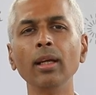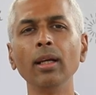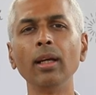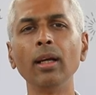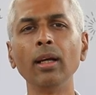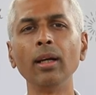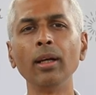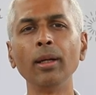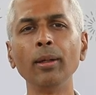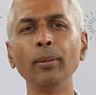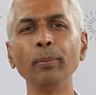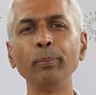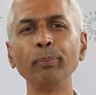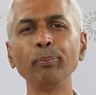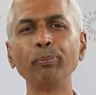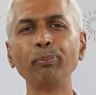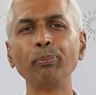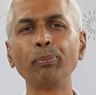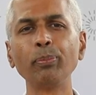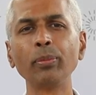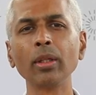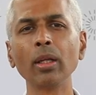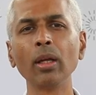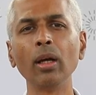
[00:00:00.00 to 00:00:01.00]

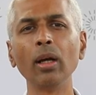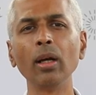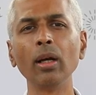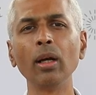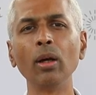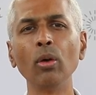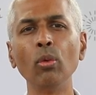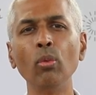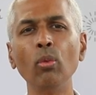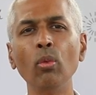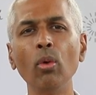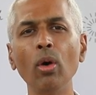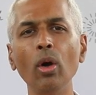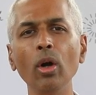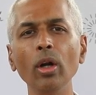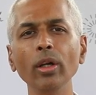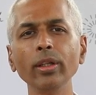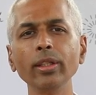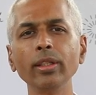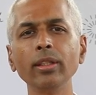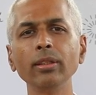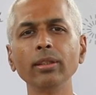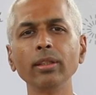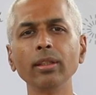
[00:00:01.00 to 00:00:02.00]

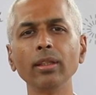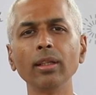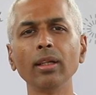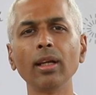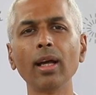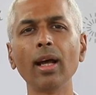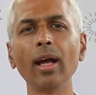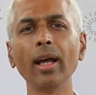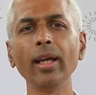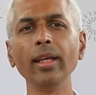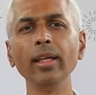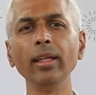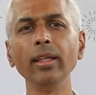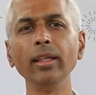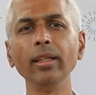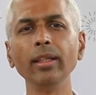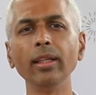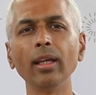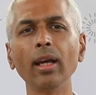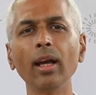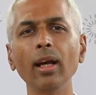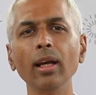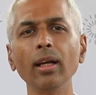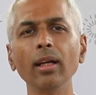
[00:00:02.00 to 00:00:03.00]
What
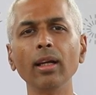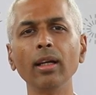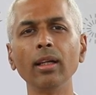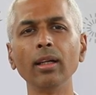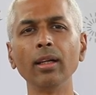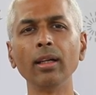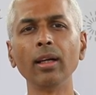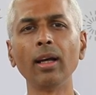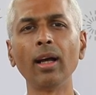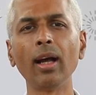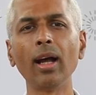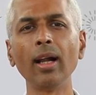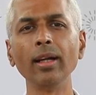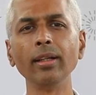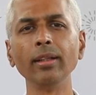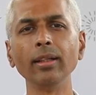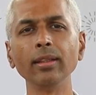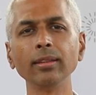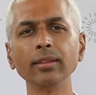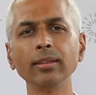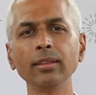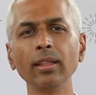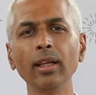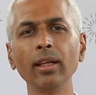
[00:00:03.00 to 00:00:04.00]
I
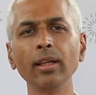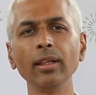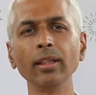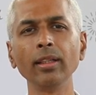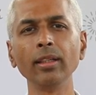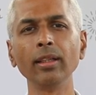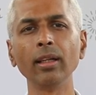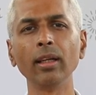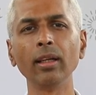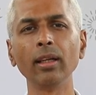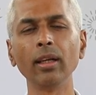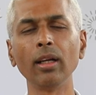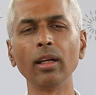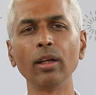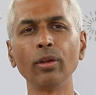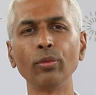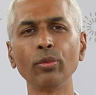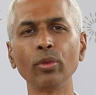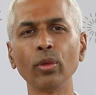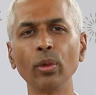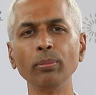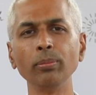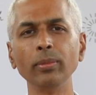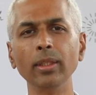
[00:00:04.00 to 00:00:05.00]
understand
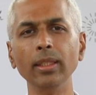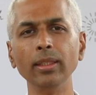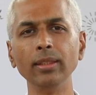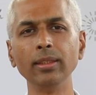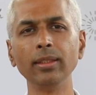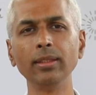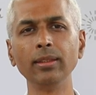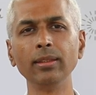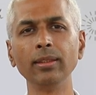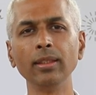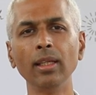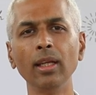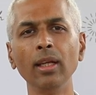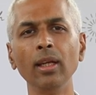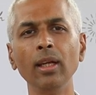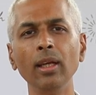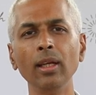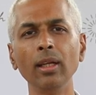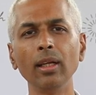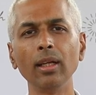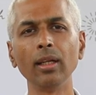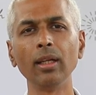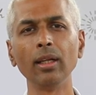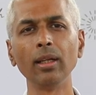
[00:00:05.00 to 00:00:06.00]
from this
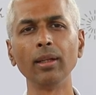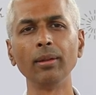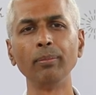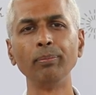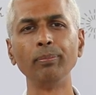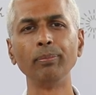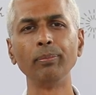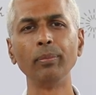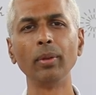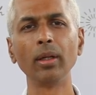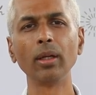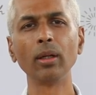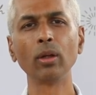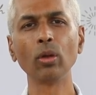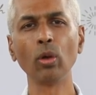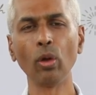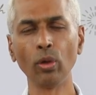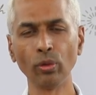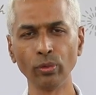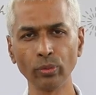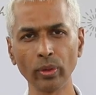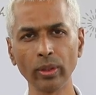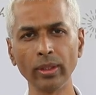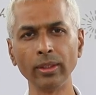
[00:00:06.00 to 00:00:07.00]

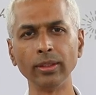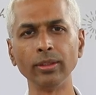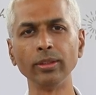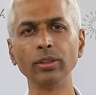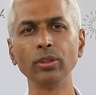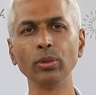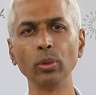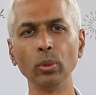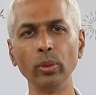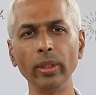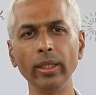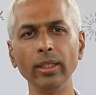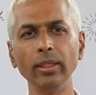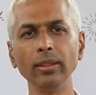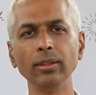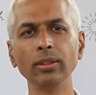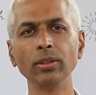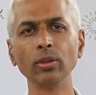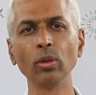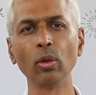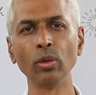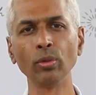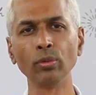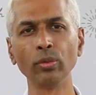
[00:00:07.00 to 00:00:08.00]
conference,
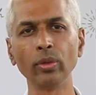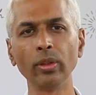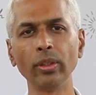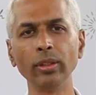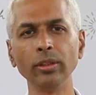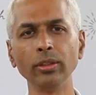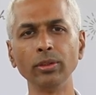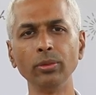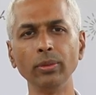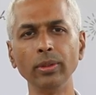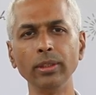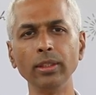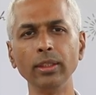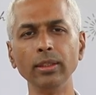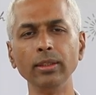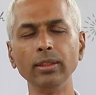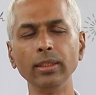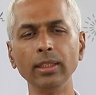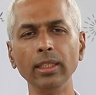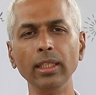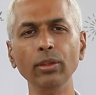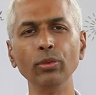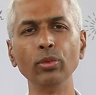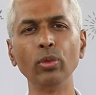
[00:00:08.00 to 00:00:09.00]
today's conference, which is
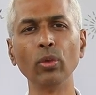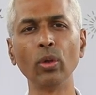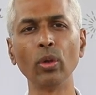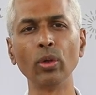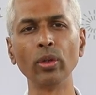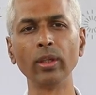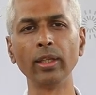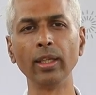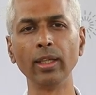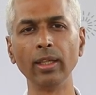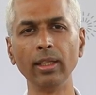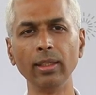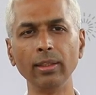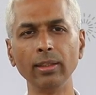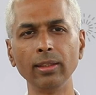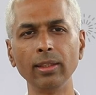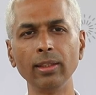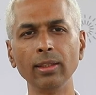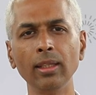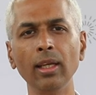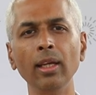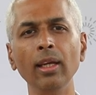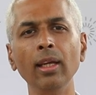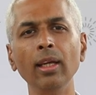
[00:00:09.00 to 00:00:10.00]
E for
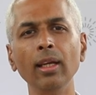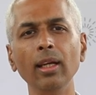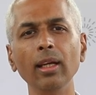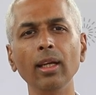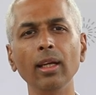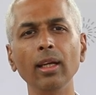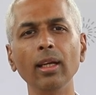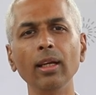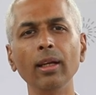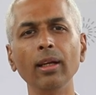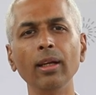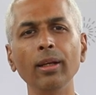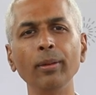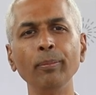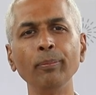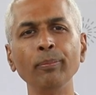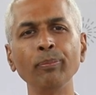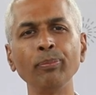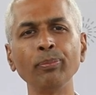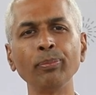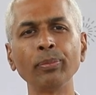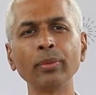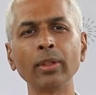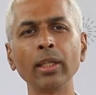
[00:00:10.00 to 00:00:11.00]
Health,
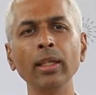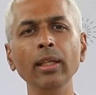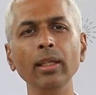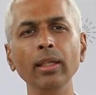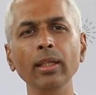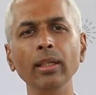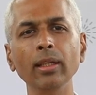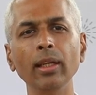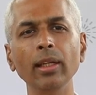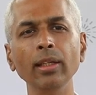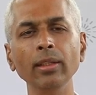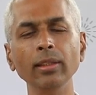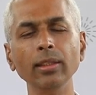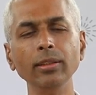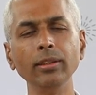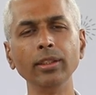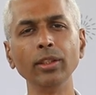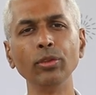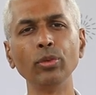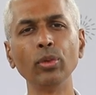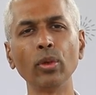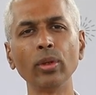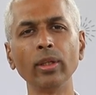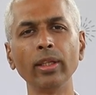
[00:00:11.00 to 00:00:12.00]

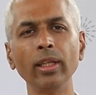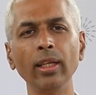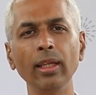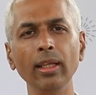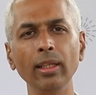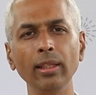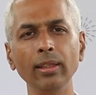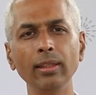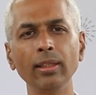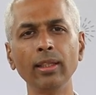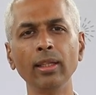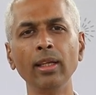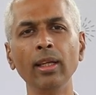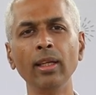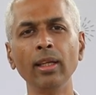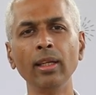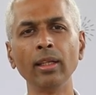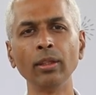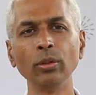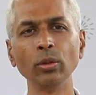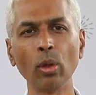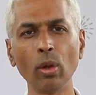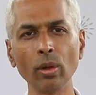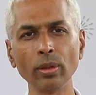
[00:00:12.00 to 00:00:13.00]
Energy for Health,
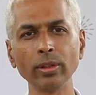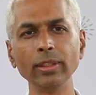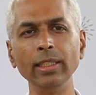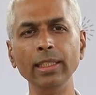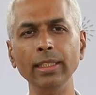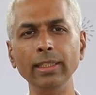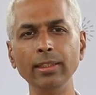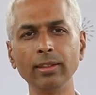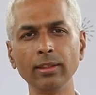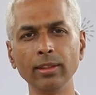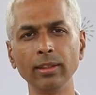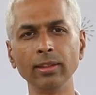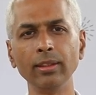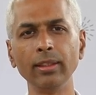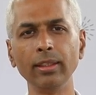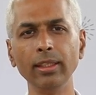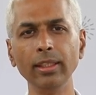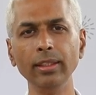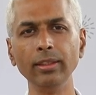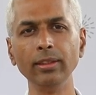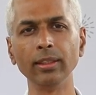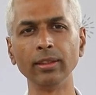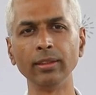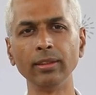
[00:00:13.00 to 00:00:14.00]
Northeastern
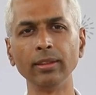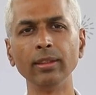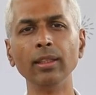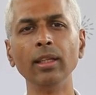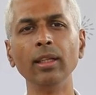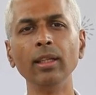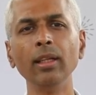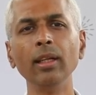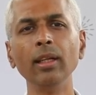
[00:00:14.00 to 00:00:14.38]
region,